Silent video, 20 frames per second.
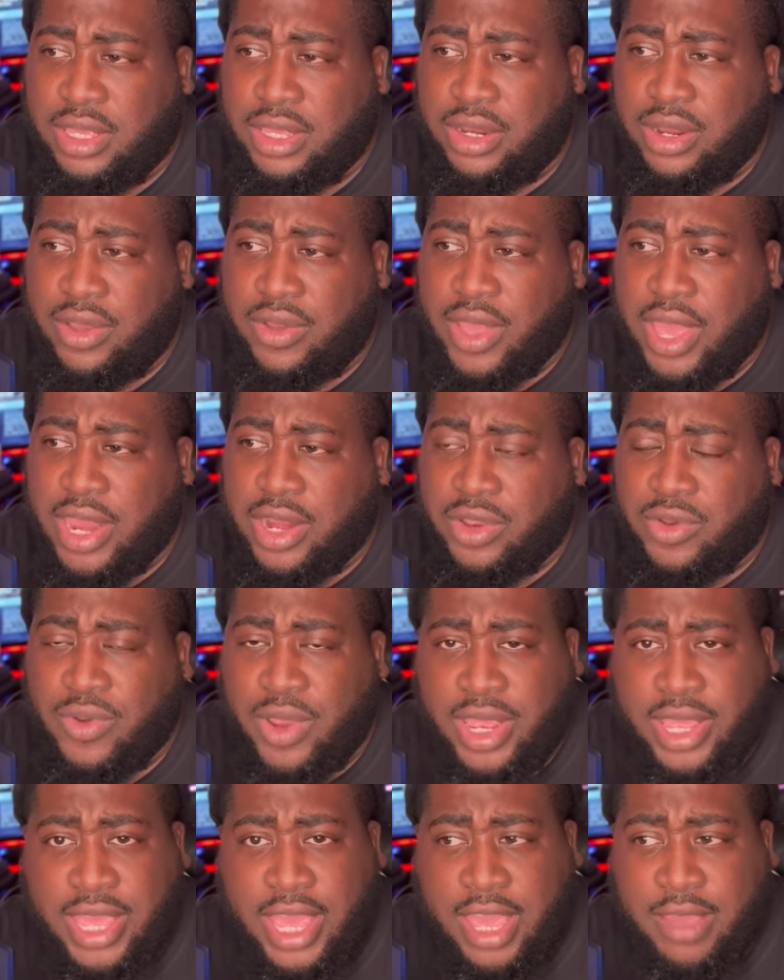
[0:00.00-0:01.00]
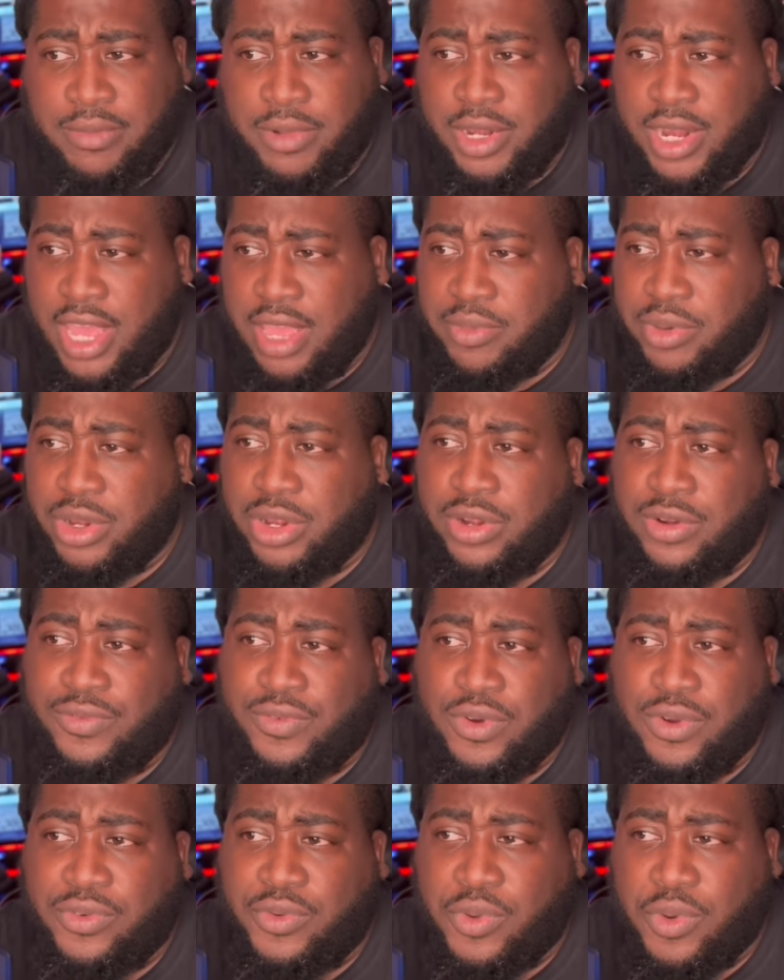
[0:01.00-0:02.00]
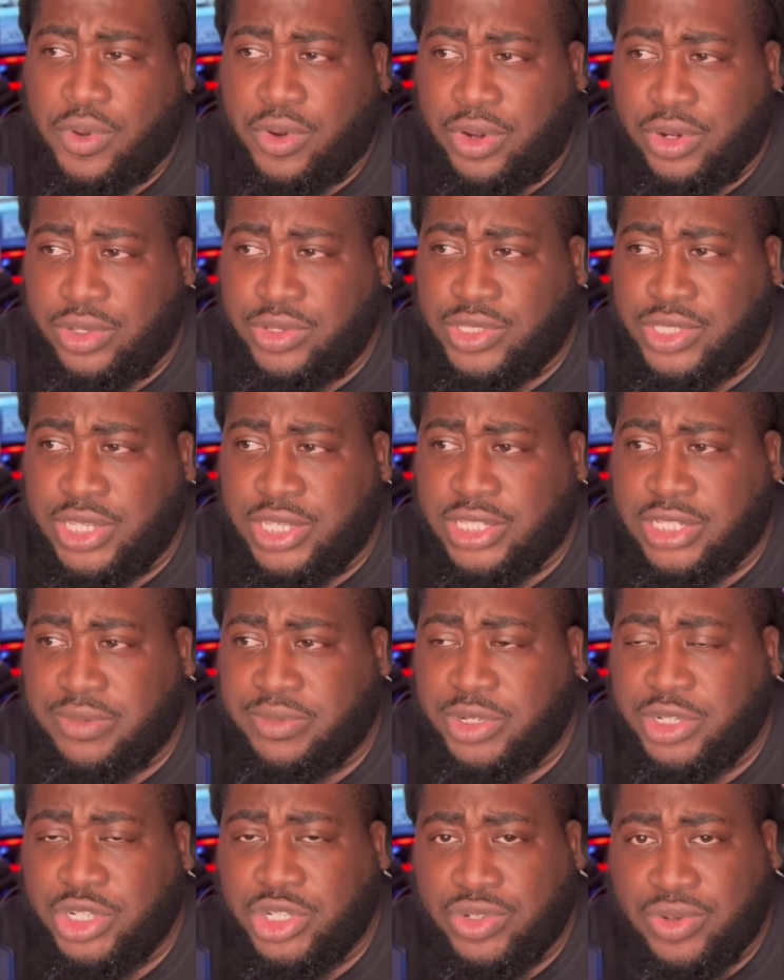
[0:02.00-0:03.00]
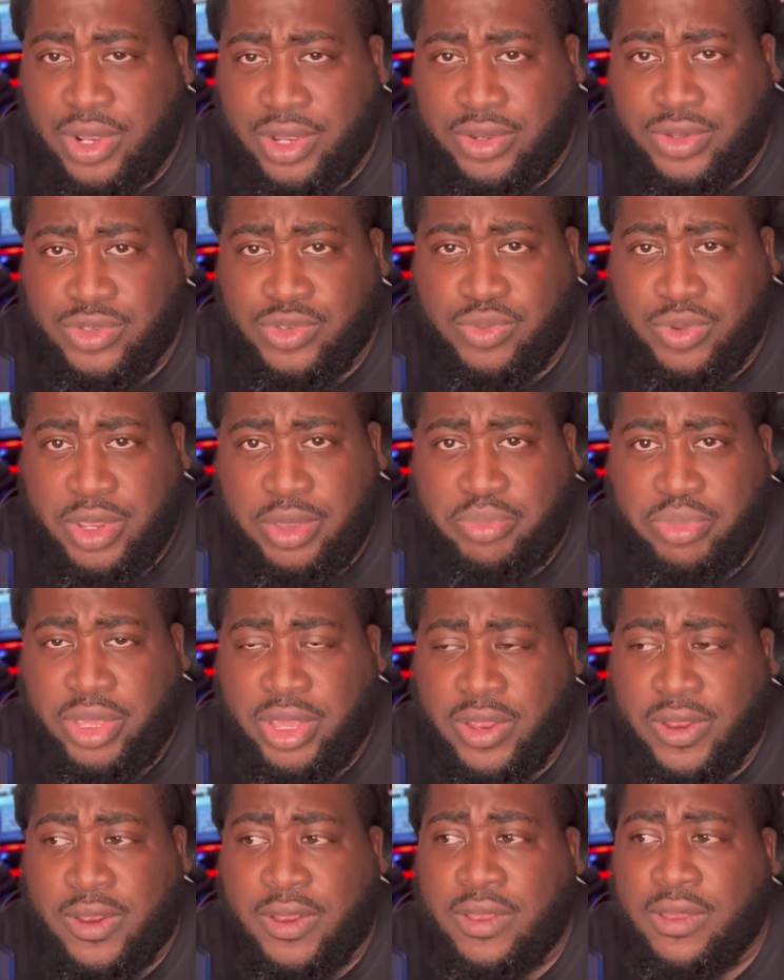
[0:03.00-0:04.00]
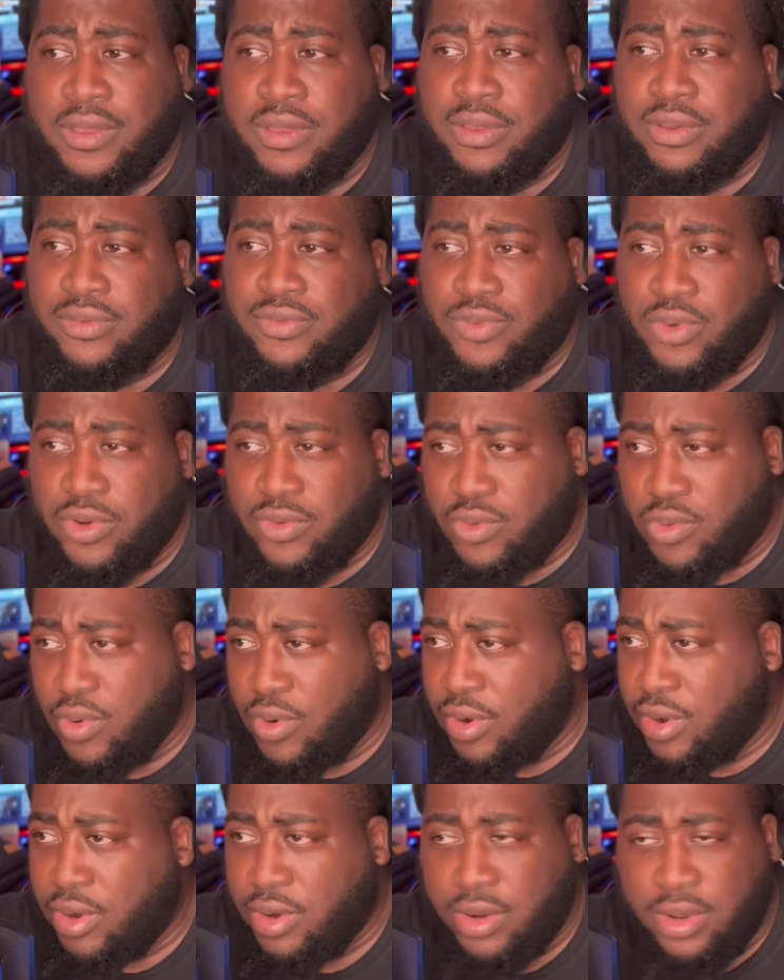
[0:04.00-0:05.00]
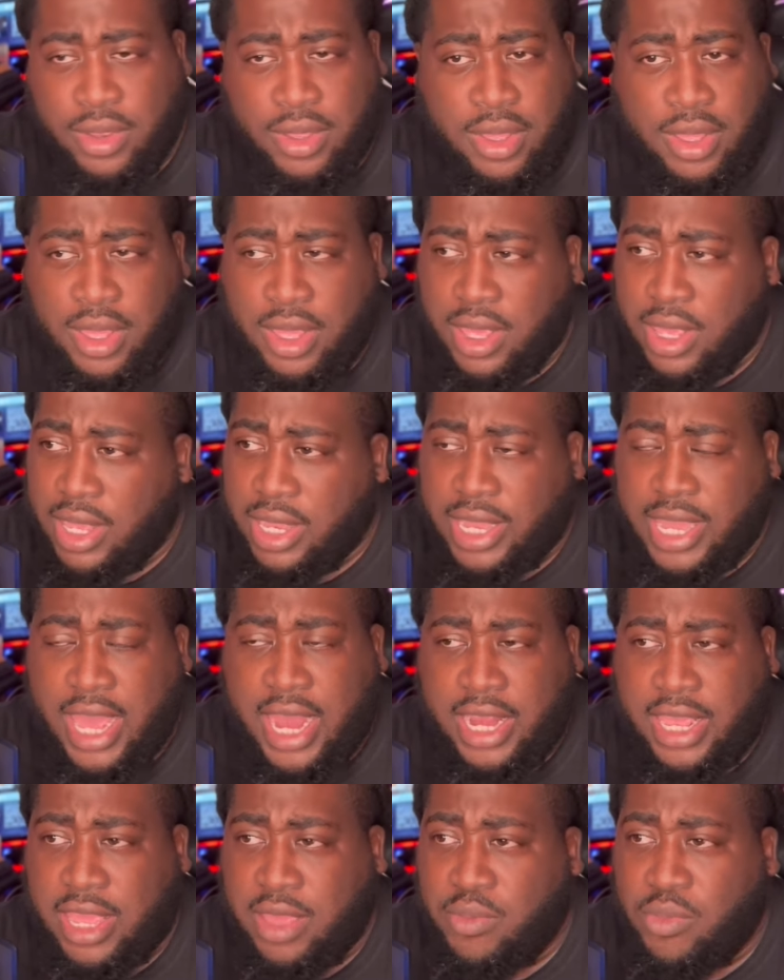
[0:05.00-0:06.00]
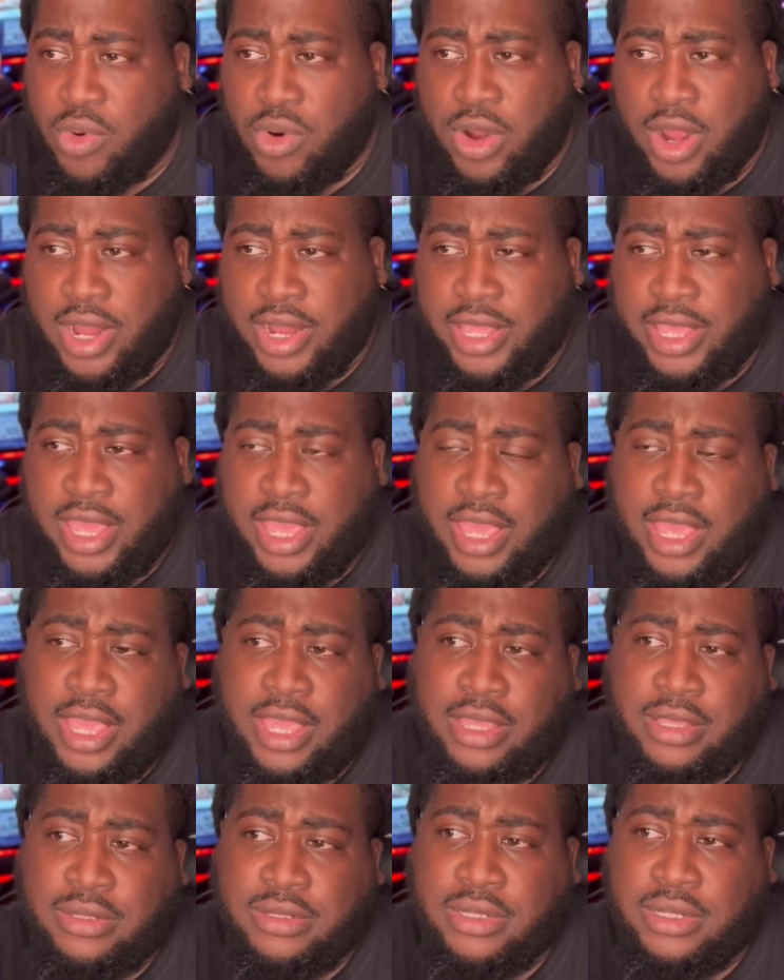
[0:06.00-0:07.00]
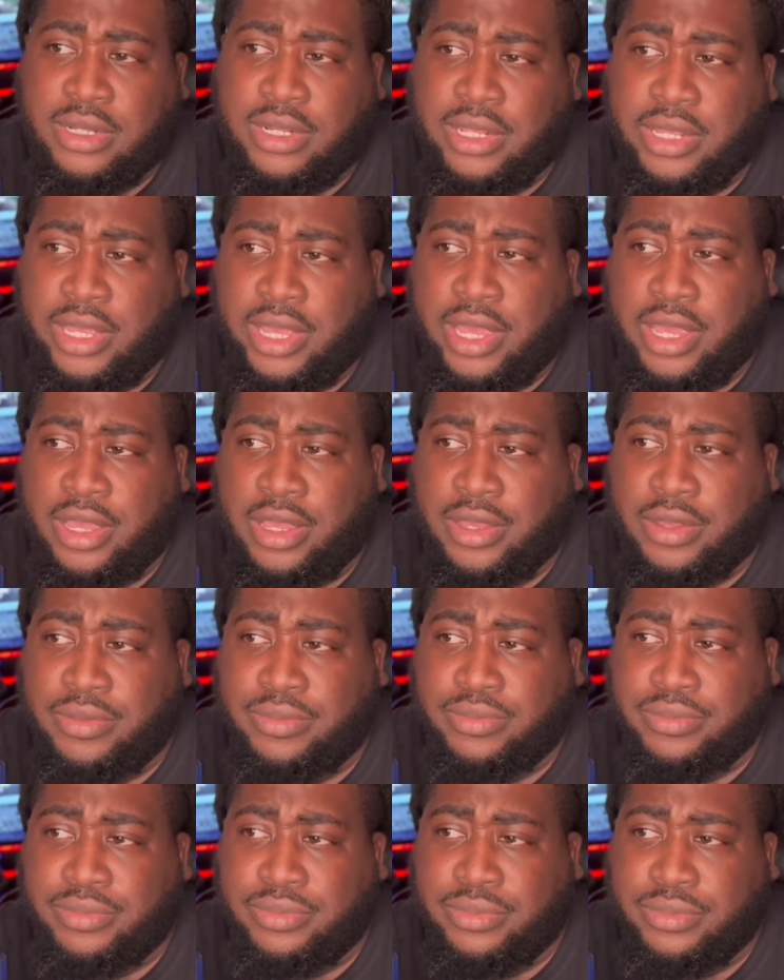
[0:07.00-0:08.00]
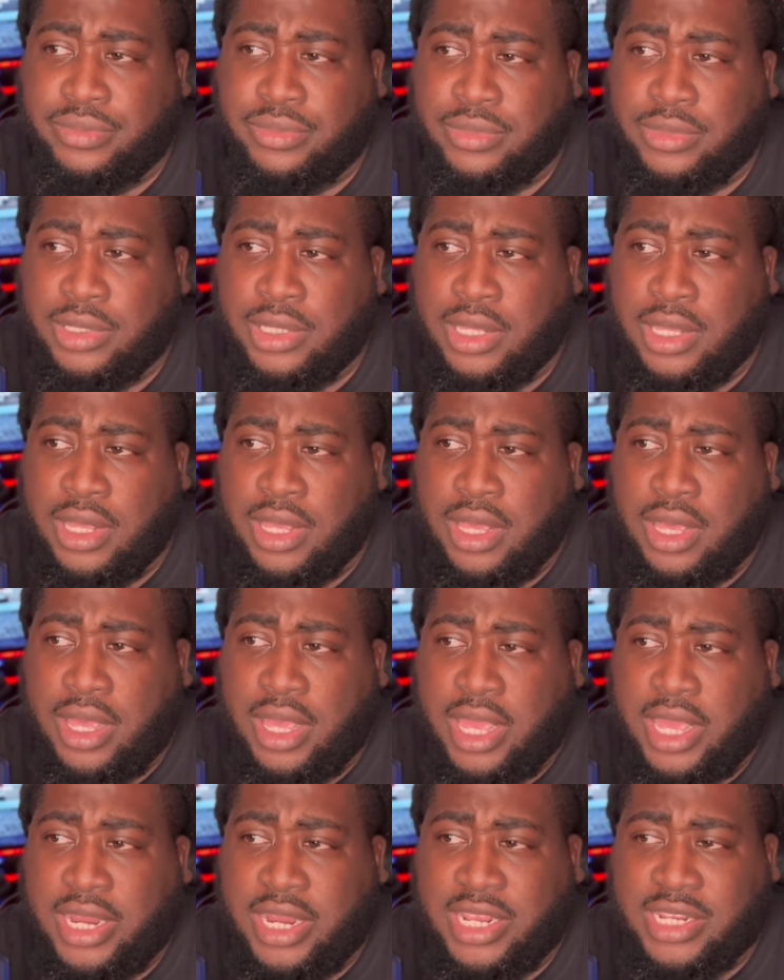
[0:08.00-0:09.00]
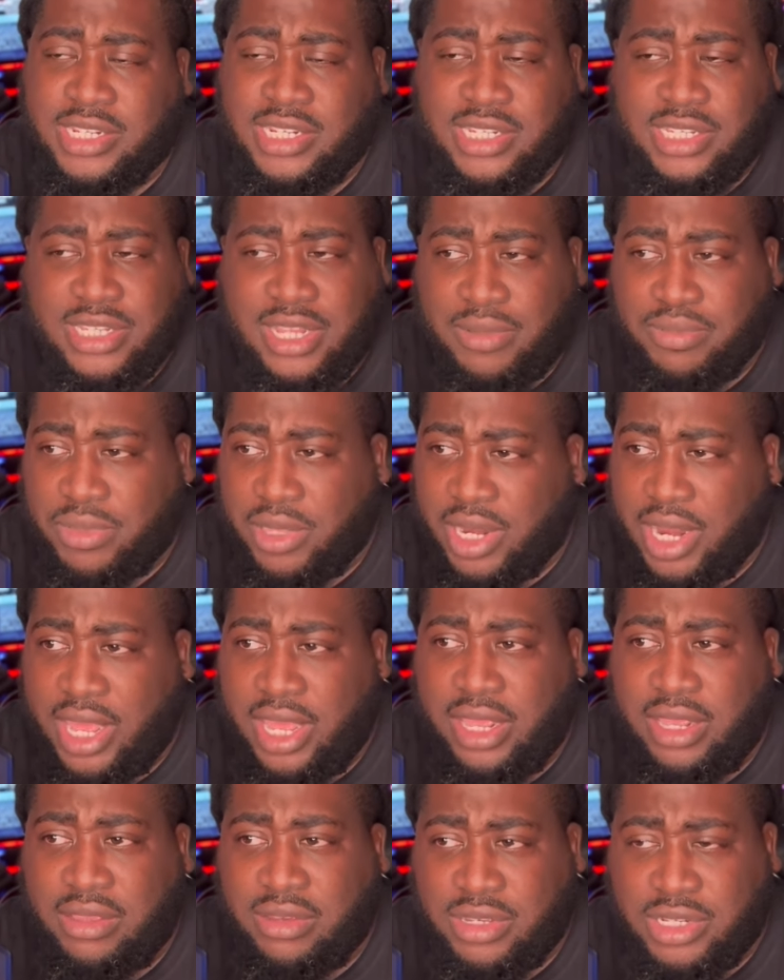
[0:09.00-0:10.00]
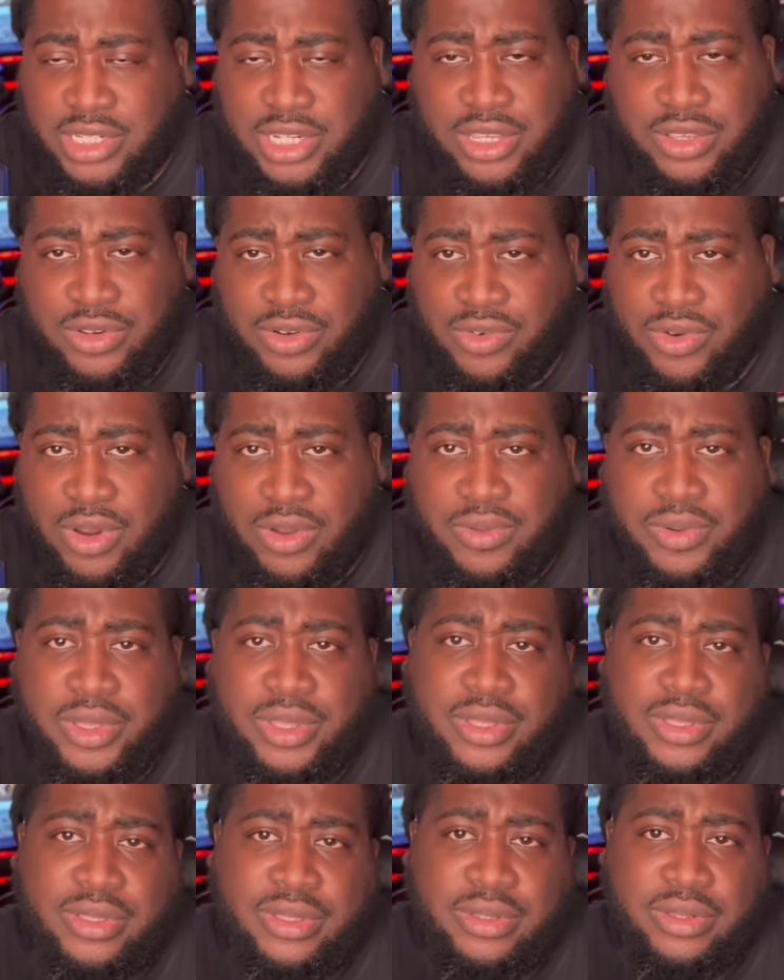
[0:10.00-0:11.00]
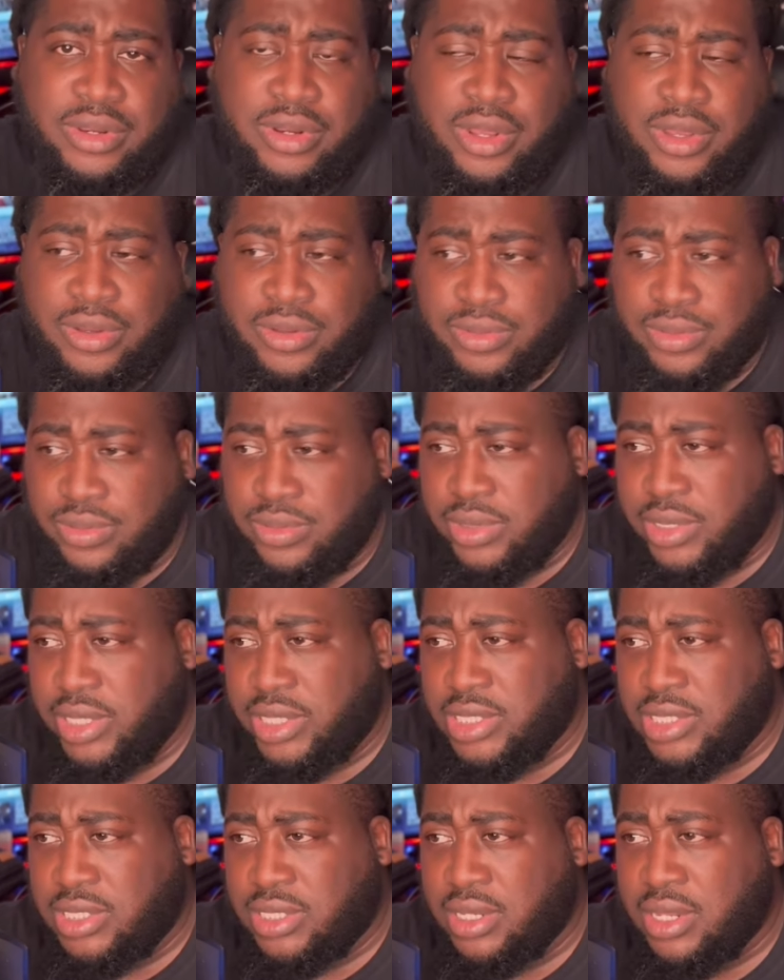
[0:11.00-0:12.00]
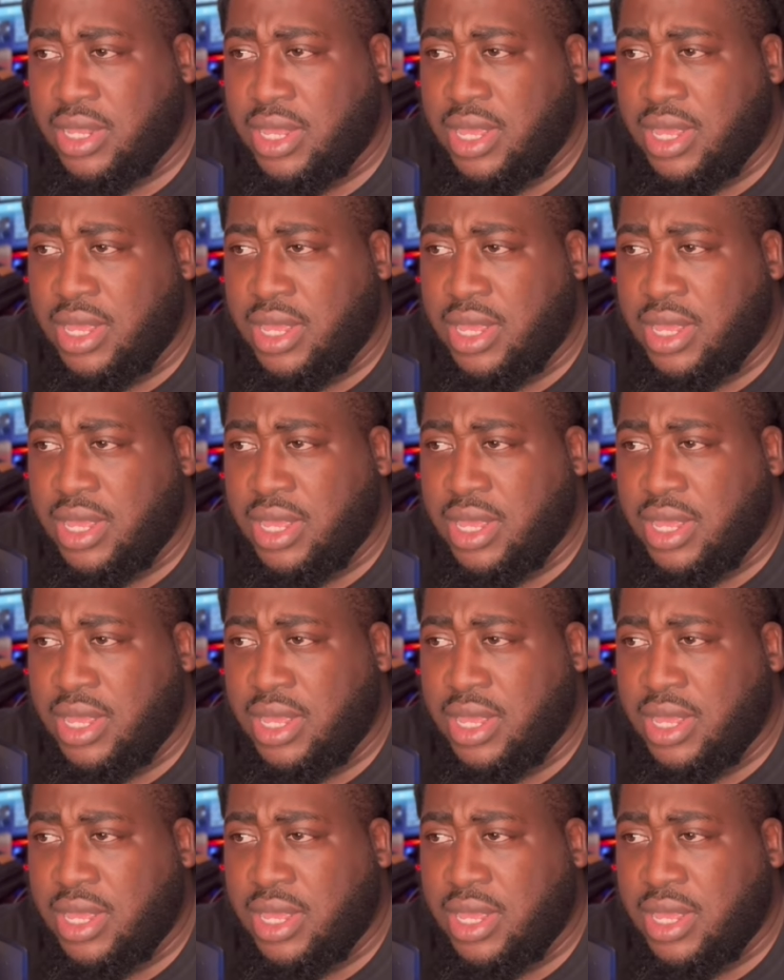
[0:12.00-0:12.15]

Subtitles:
You know, had a great game tonight, but in the fourth quarter, you've seen some of the struggles reappear. Fourth quarter, got to get more out of Cade. And that's just something that he'll continue to grow with. You know, it's